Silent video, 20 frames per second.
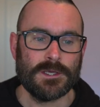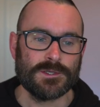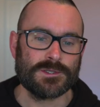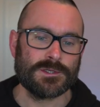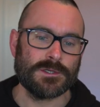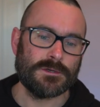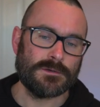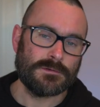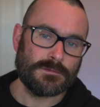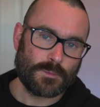
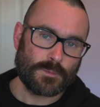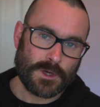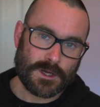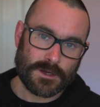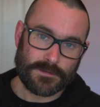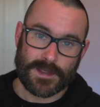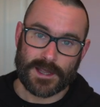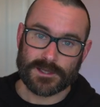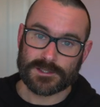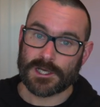So
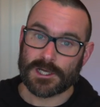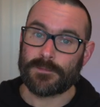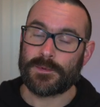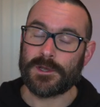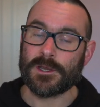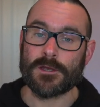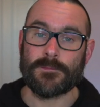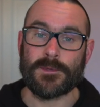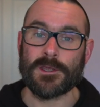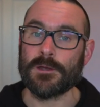that
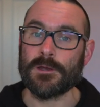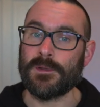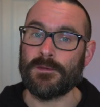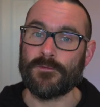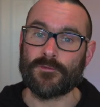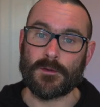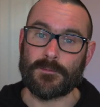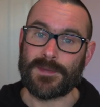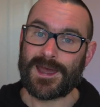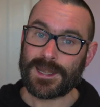topic could be coming
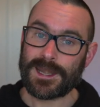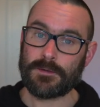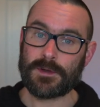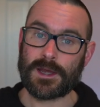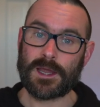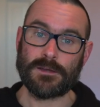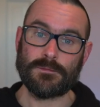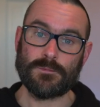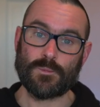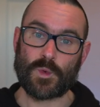from
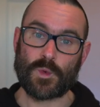anywhere.